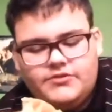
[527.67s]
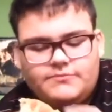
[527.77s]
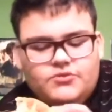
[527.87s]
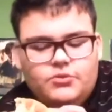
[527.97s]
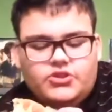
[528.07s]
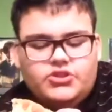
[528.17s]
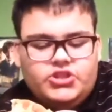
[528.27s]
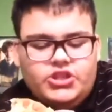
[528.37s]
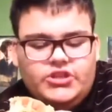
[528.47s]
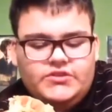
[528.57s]
Some sort of
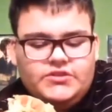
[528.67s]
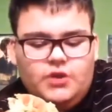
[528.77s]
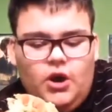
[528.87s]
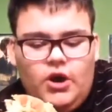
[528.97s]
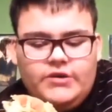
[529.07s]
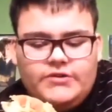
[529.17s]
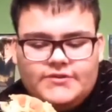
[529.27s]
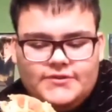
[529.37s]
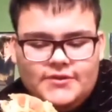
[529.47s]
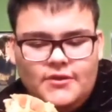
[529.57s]
cheese
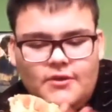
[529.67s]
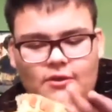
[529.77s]
sauce.